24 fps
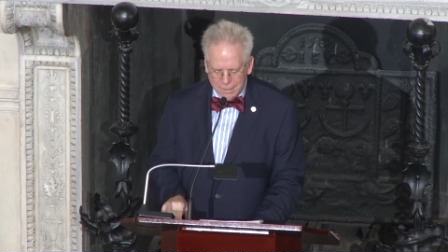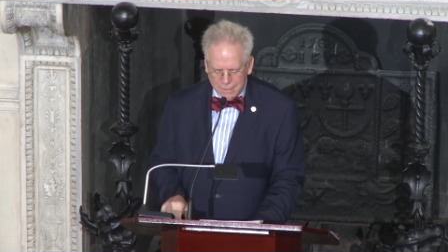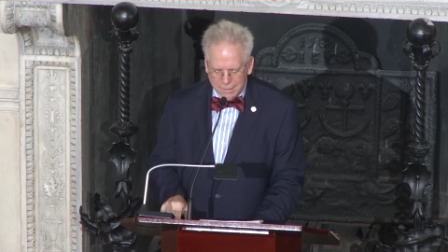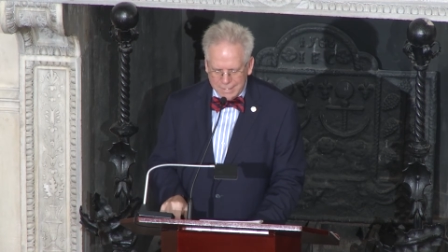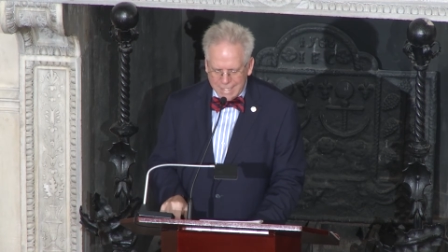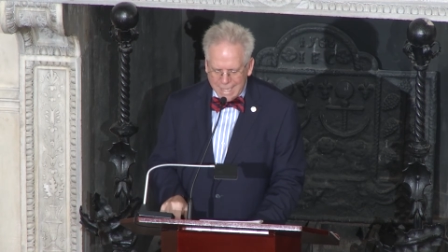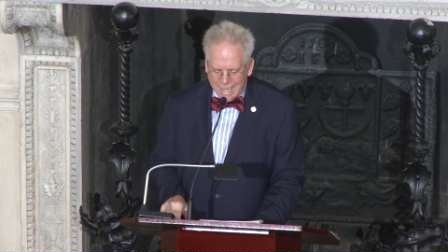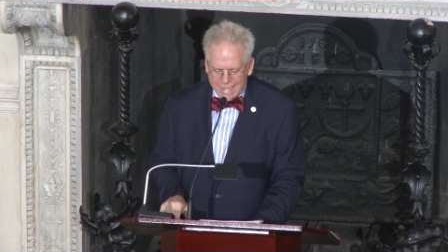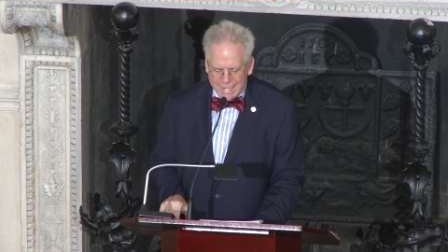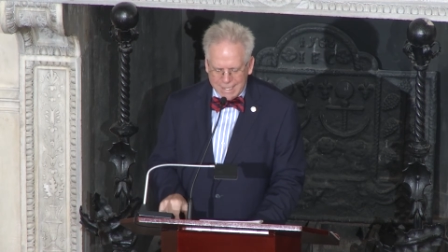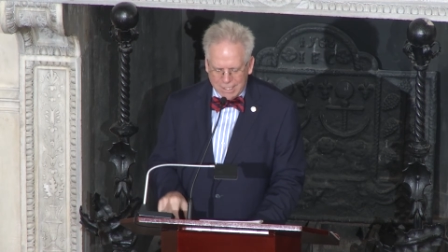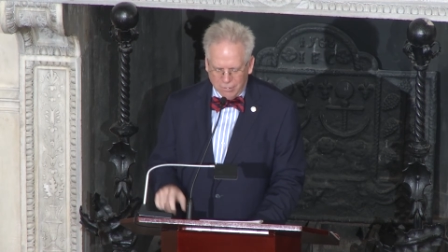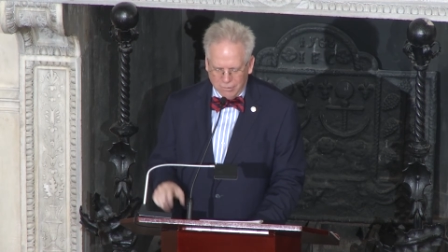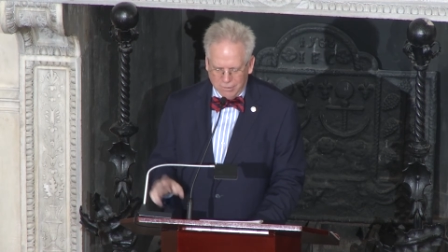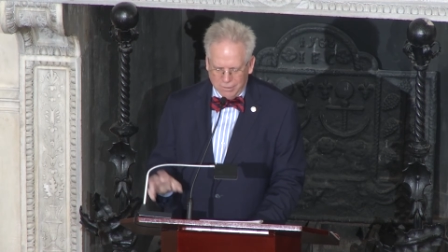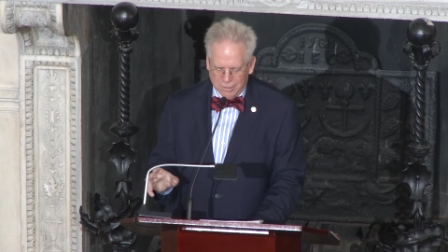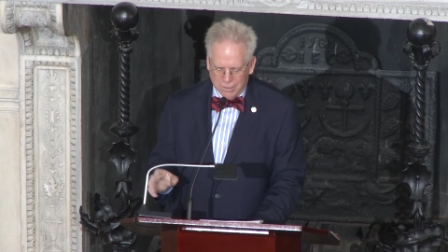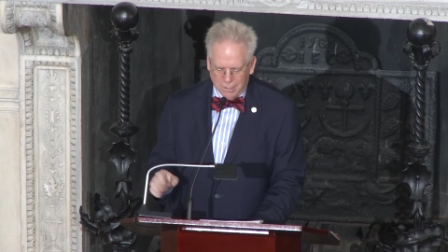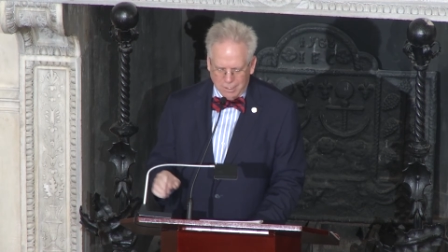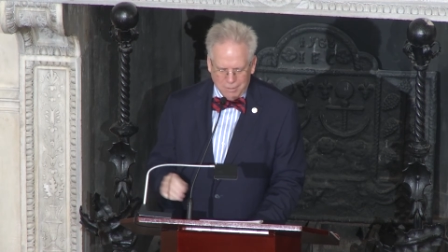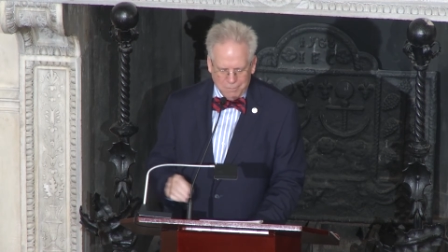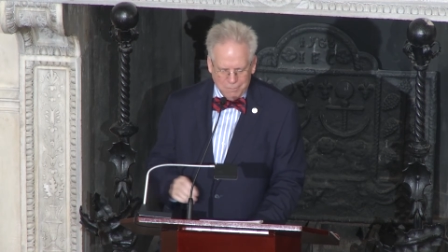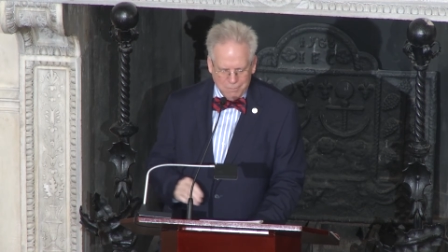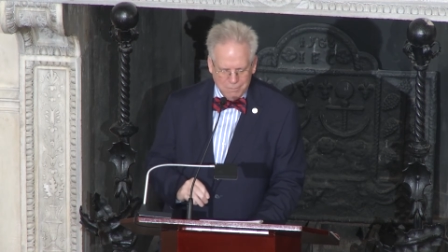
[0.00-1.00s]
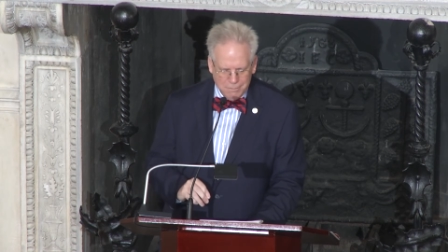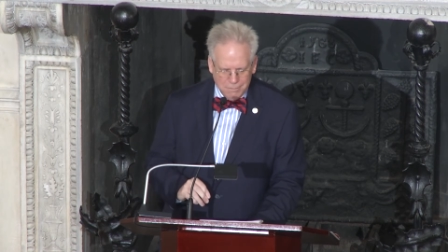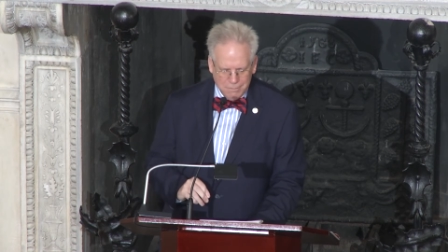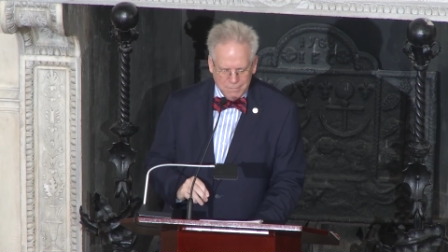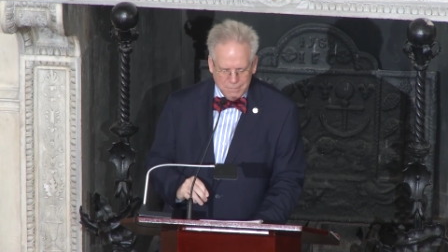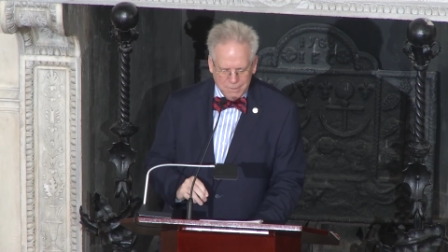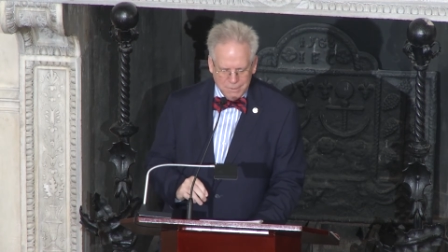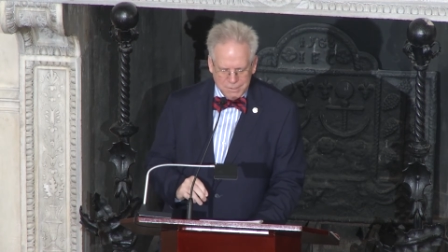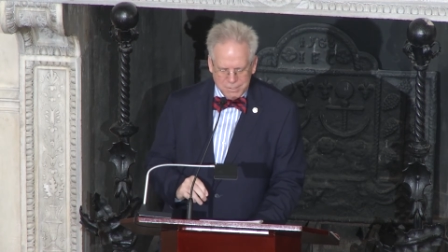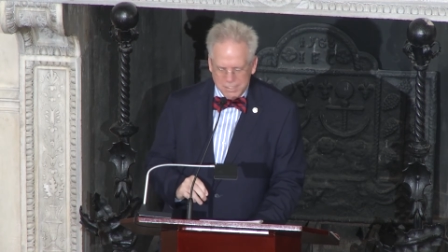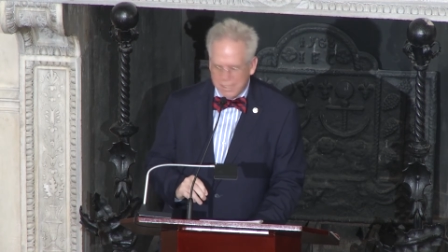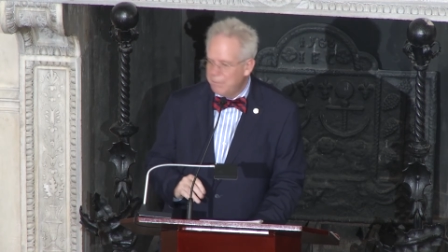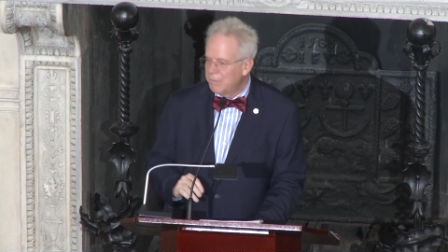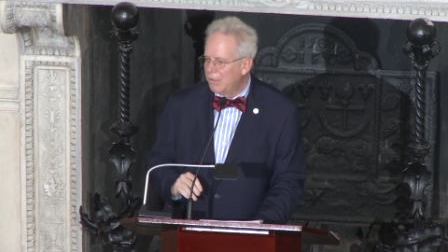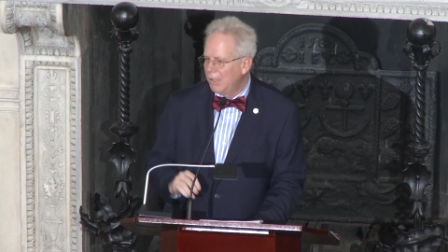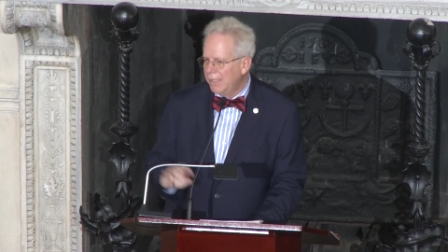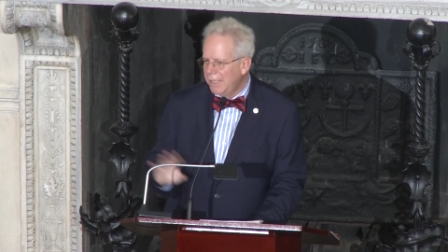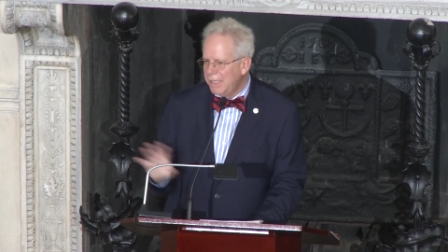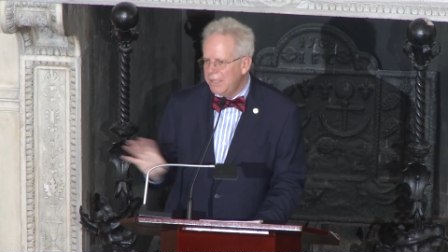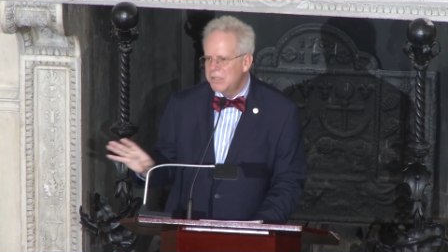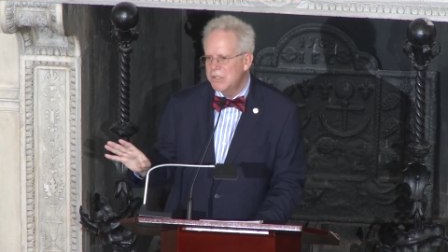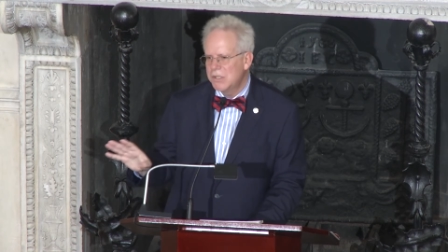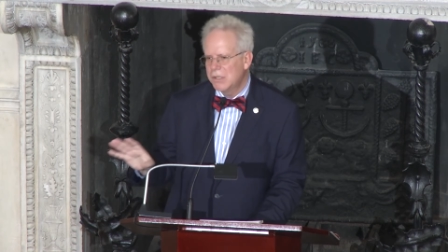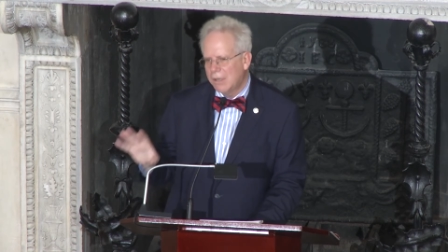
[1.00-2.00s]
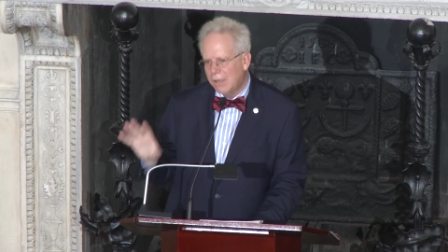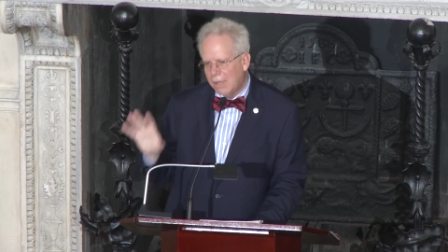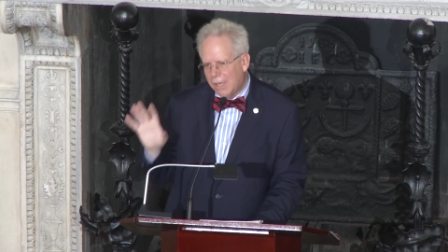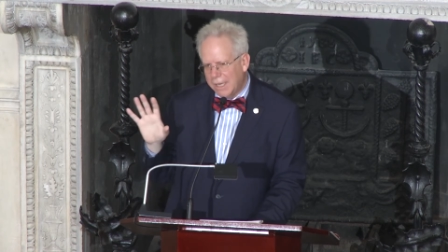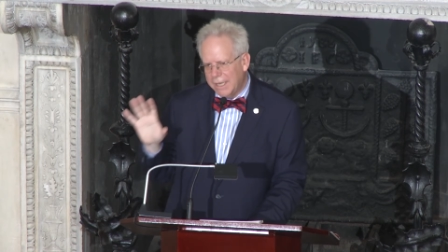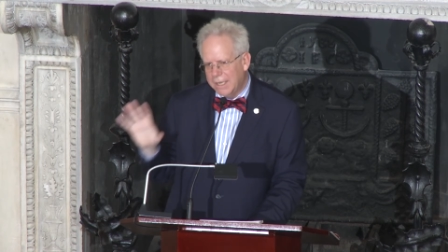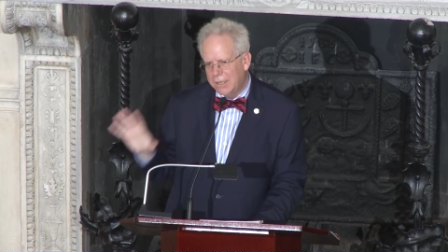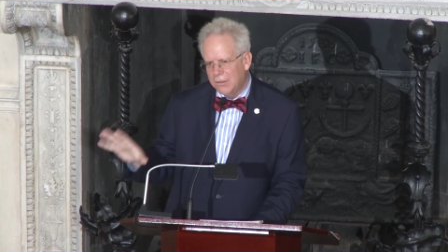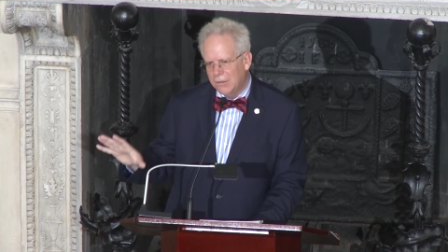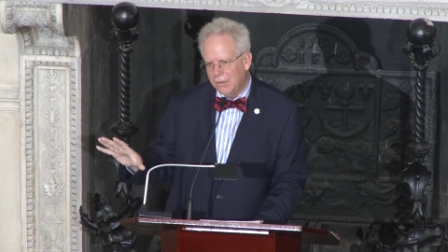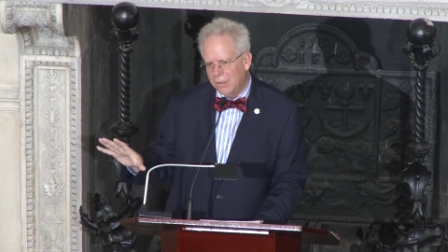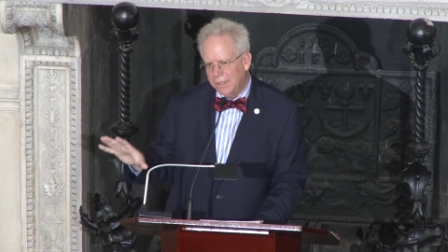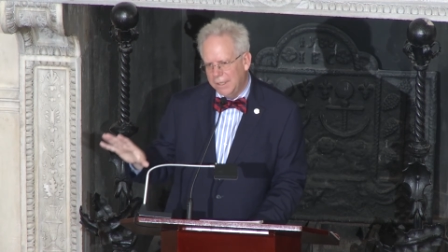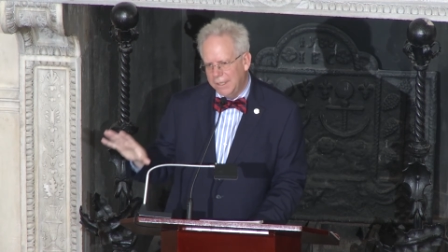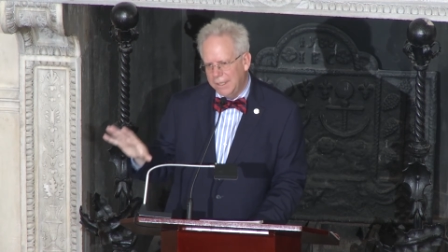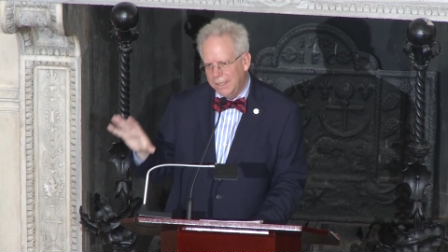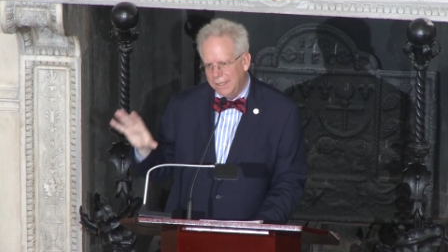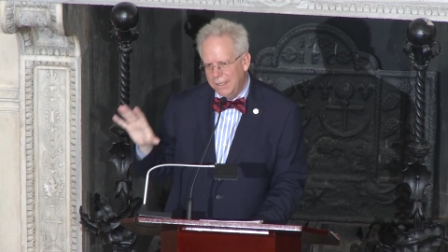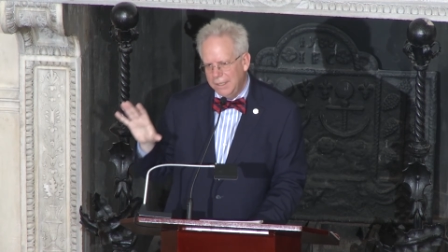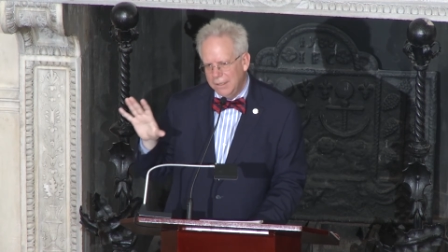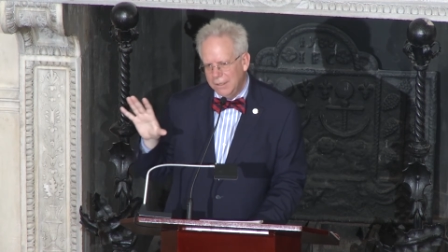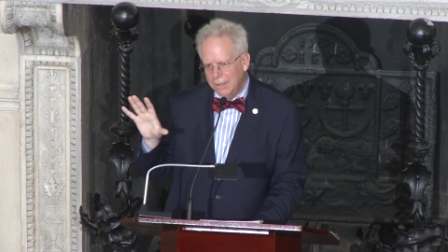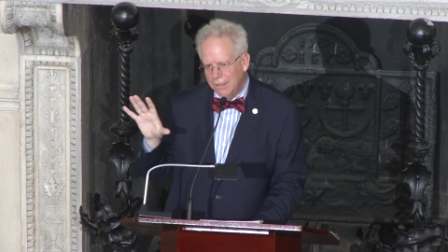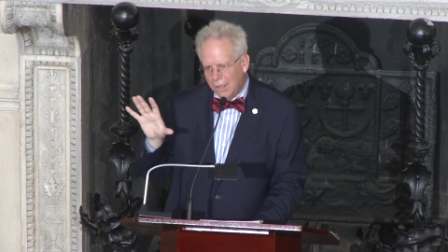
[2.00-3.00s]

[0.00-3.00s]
that outcome seemed least likely